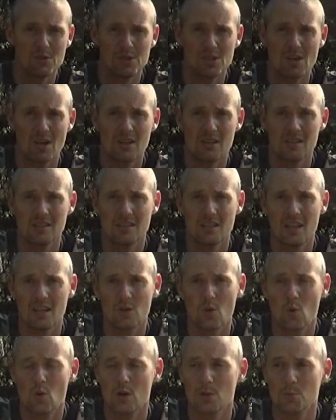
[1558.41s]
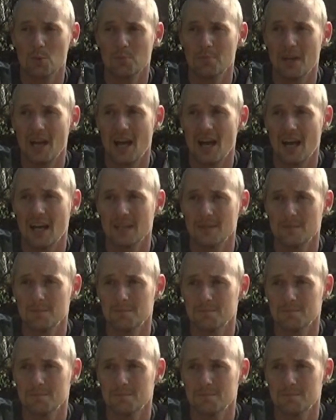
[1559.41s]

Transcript: started to get horrible bad,